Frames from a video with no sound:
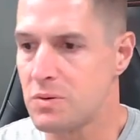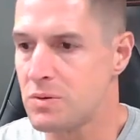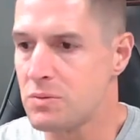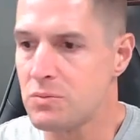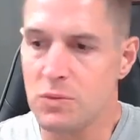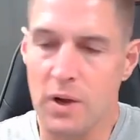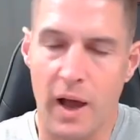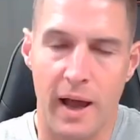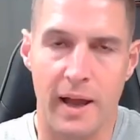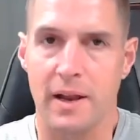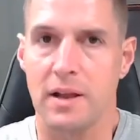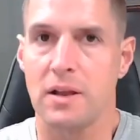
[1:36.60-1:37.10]

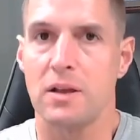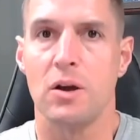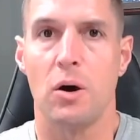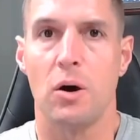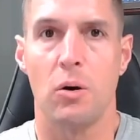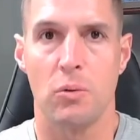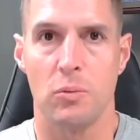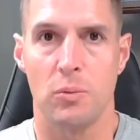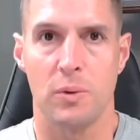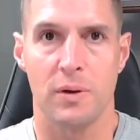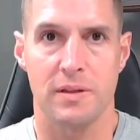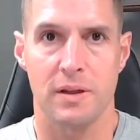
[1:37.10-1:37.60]
kind of
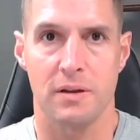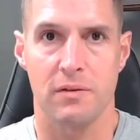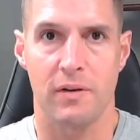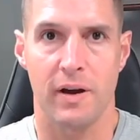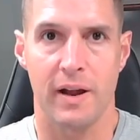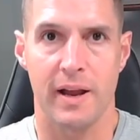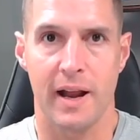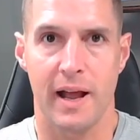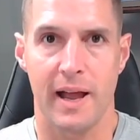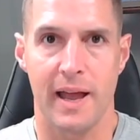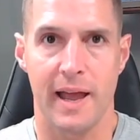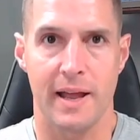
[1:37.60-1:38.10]
going with it,
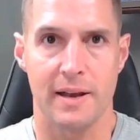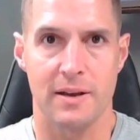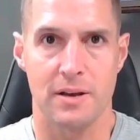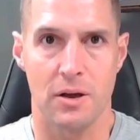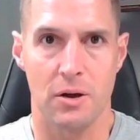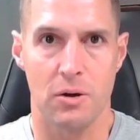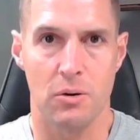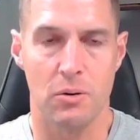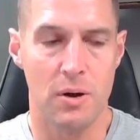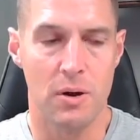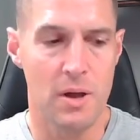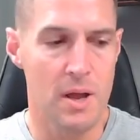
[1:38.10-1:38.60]
right? I had
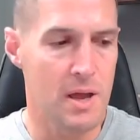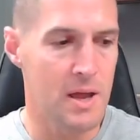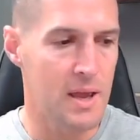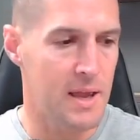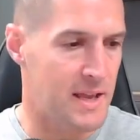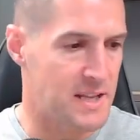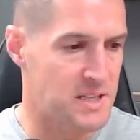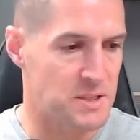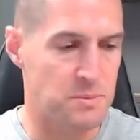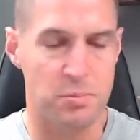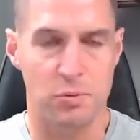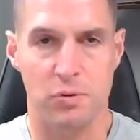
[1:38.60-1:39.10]
no
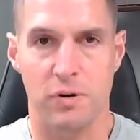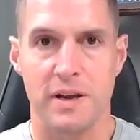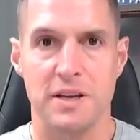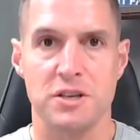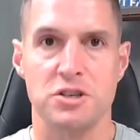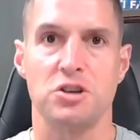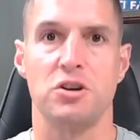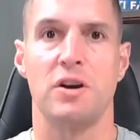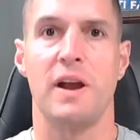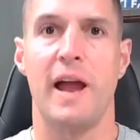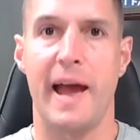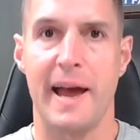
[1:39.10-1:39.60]

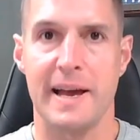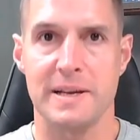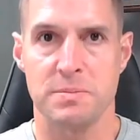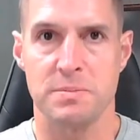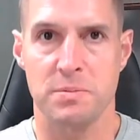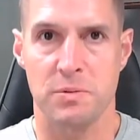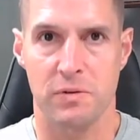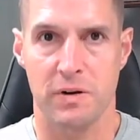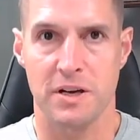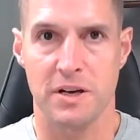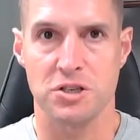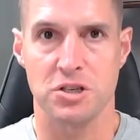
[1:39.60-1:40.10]
inspiration or
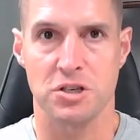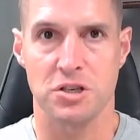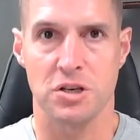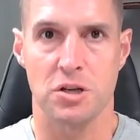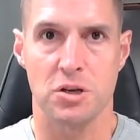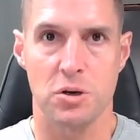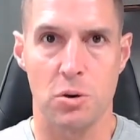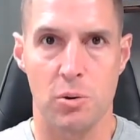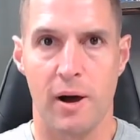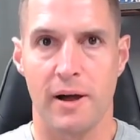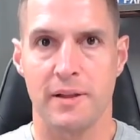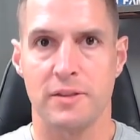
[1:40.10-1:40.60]
aspiration to
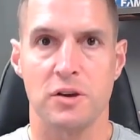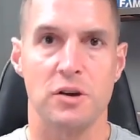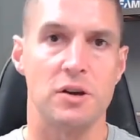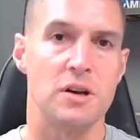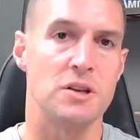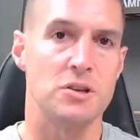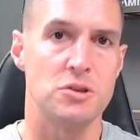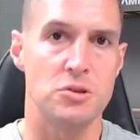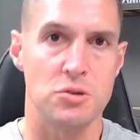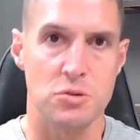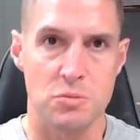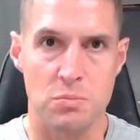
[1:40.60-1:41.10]
go out there
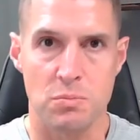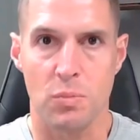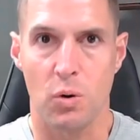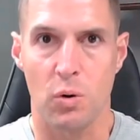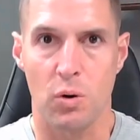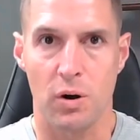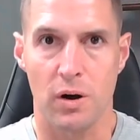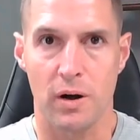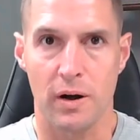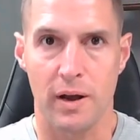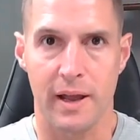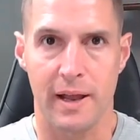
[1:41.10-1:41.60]
and do
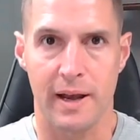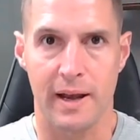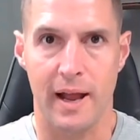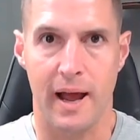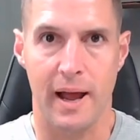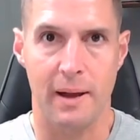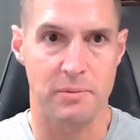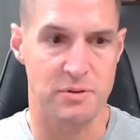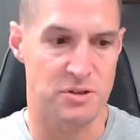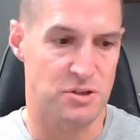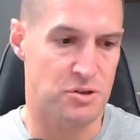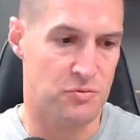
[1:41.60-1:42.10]
more. And
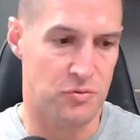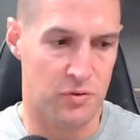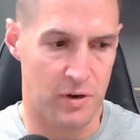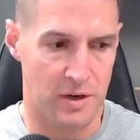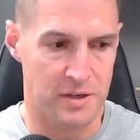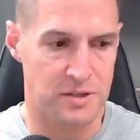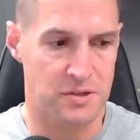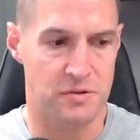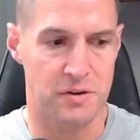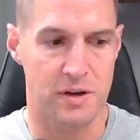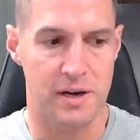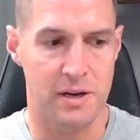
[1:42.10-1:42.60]
I was
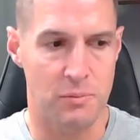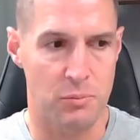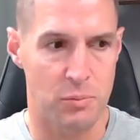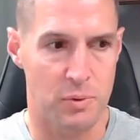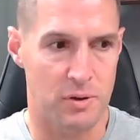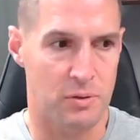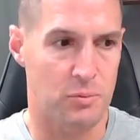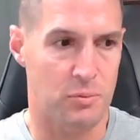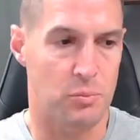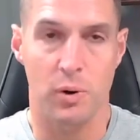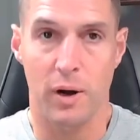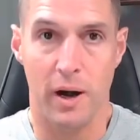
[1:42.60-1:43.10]
frustrated
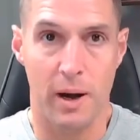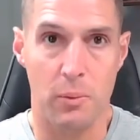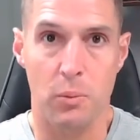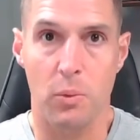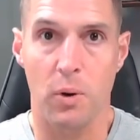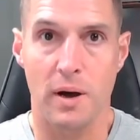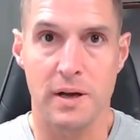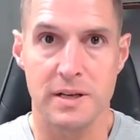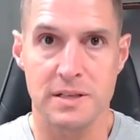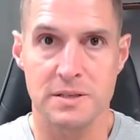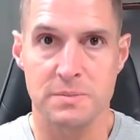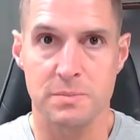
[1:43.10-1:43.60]
with where I
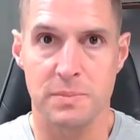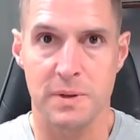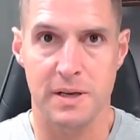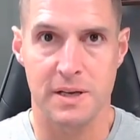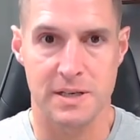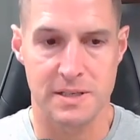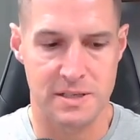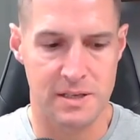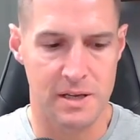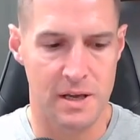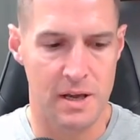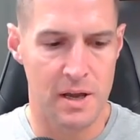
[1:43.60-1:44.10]
was
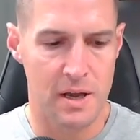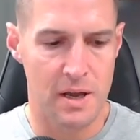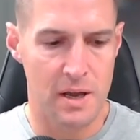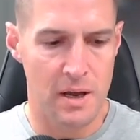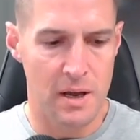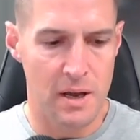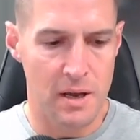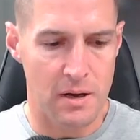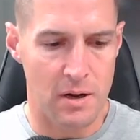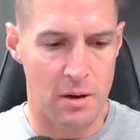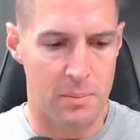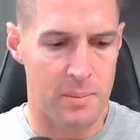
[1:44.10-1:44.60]
because,
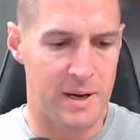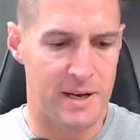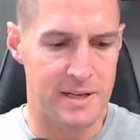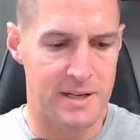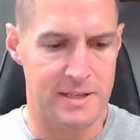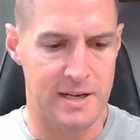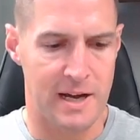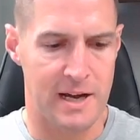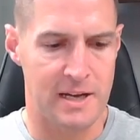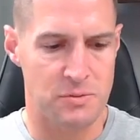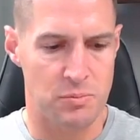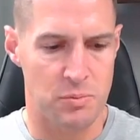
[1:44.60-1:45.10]
many
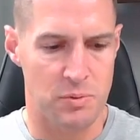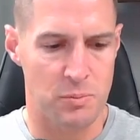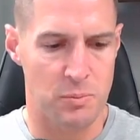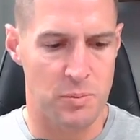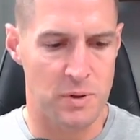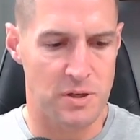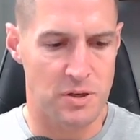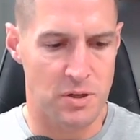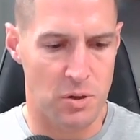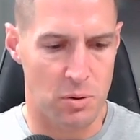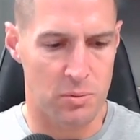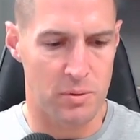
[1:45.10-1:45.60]
times when
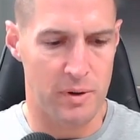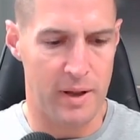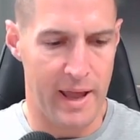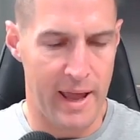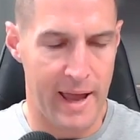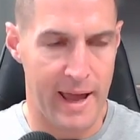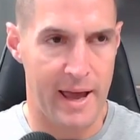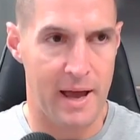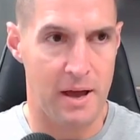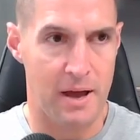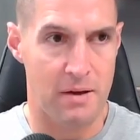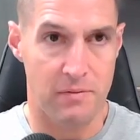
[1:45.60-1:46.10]
we don't
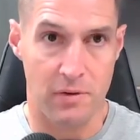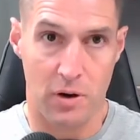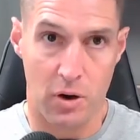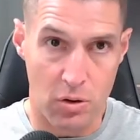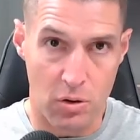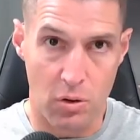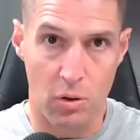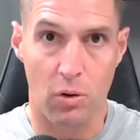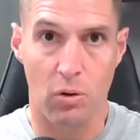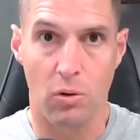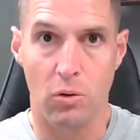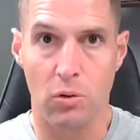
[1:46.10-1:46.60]
have a
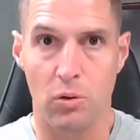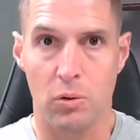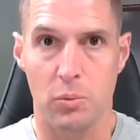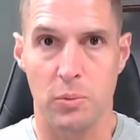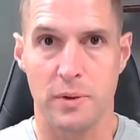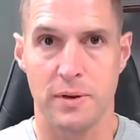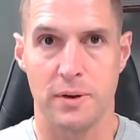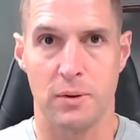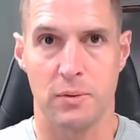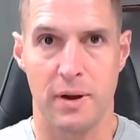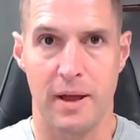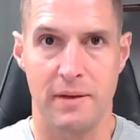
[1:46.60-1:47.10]
goal or we
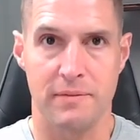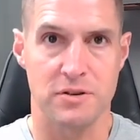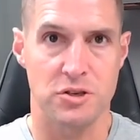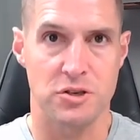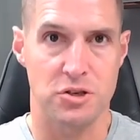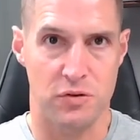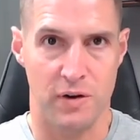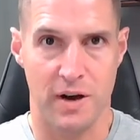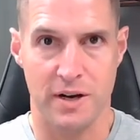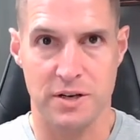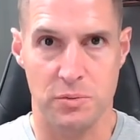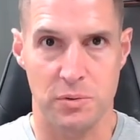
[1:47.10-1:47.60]
don't have a
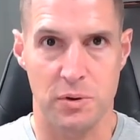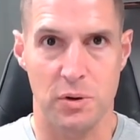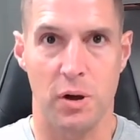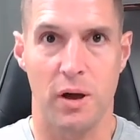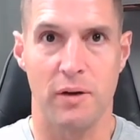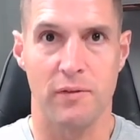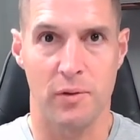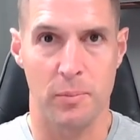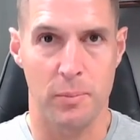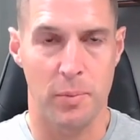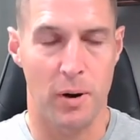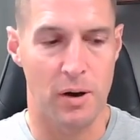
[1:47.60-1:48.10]
direction, we don't
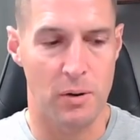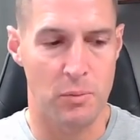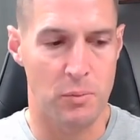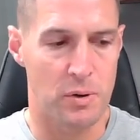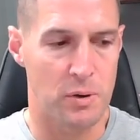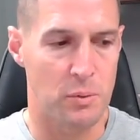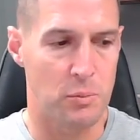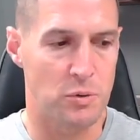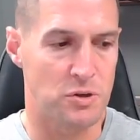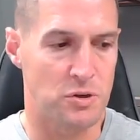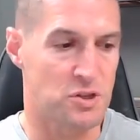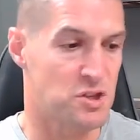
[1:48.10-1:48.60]
have a part,
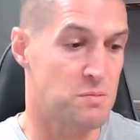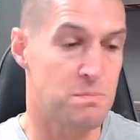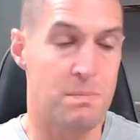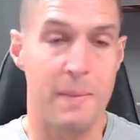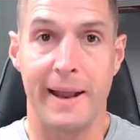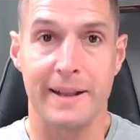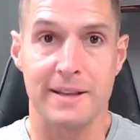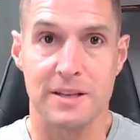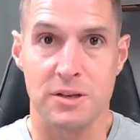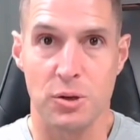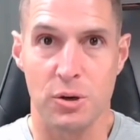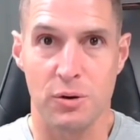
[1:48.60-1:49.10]
we're just mad
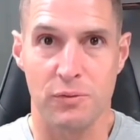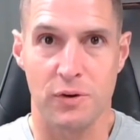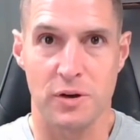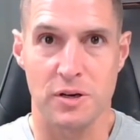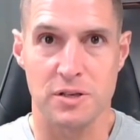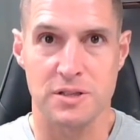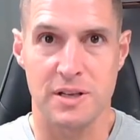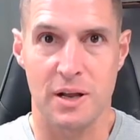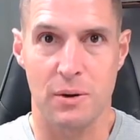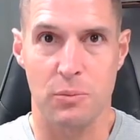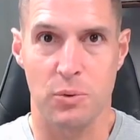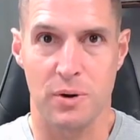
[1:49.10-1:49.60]
at the
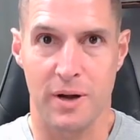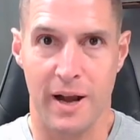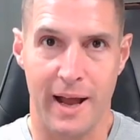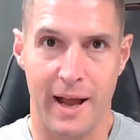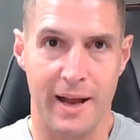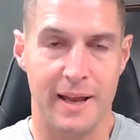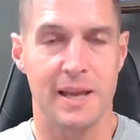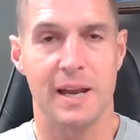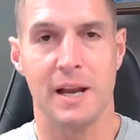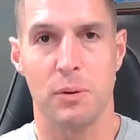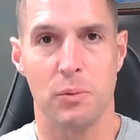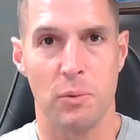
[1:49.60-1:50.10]
universe that we're not
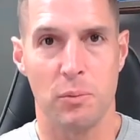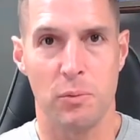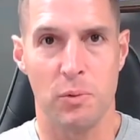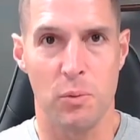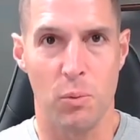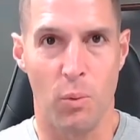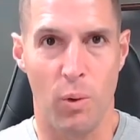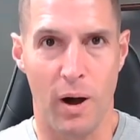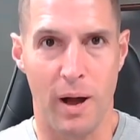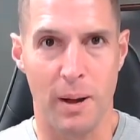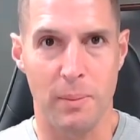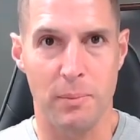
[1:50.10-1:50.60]
getting what we
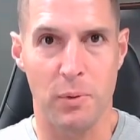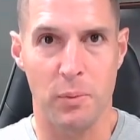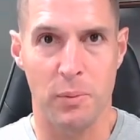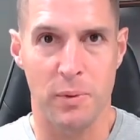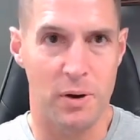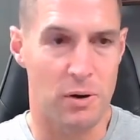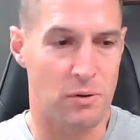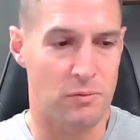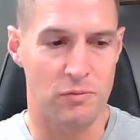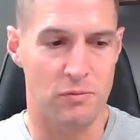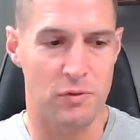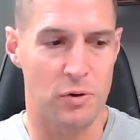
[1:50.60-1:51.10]
want, but we
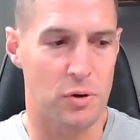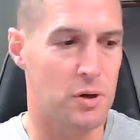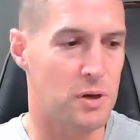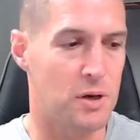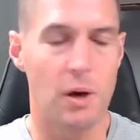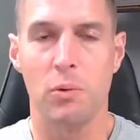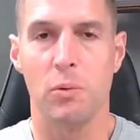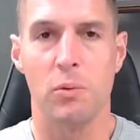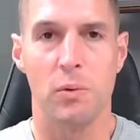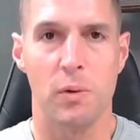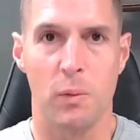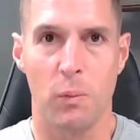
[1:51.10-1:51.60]
don't really
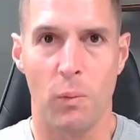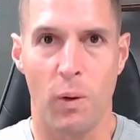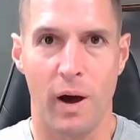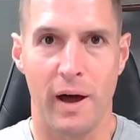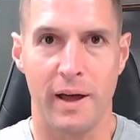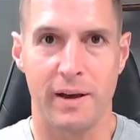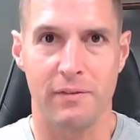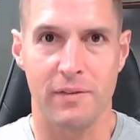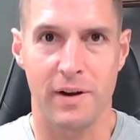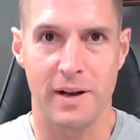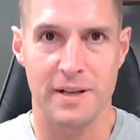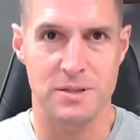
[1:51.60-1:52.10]
know what we want,
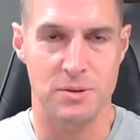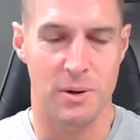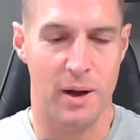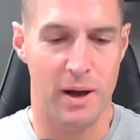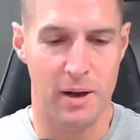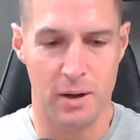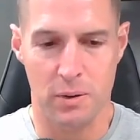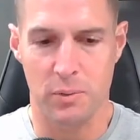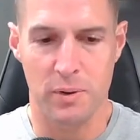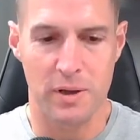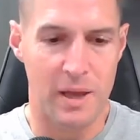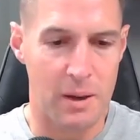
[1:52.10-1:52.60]
right? So how
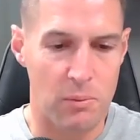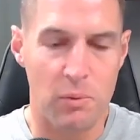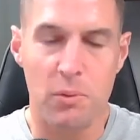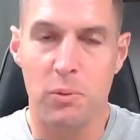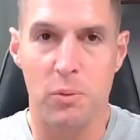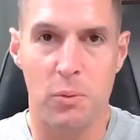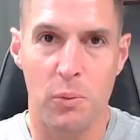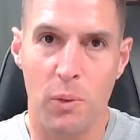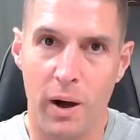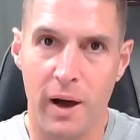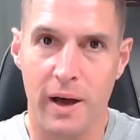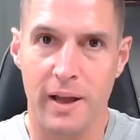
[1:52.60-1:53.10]
can we get what we
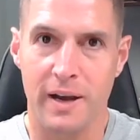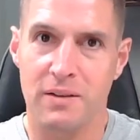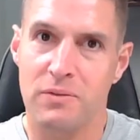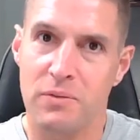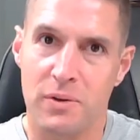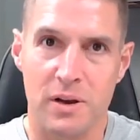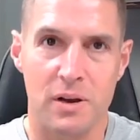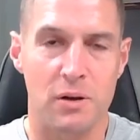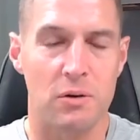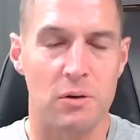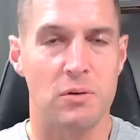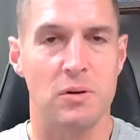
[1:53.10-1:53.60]
want if
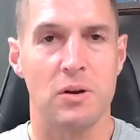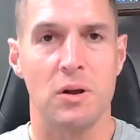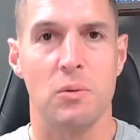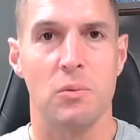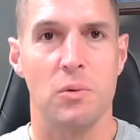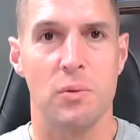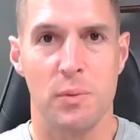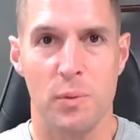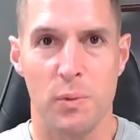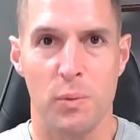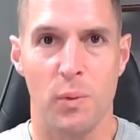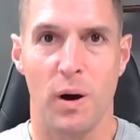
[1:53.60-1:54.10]
we don't know
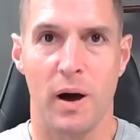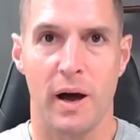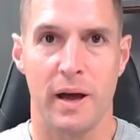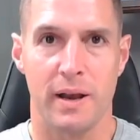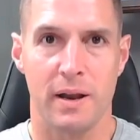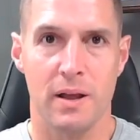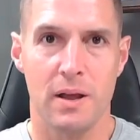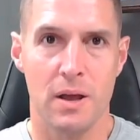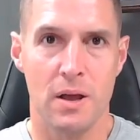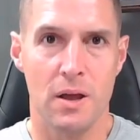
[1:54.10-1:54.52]
what we want?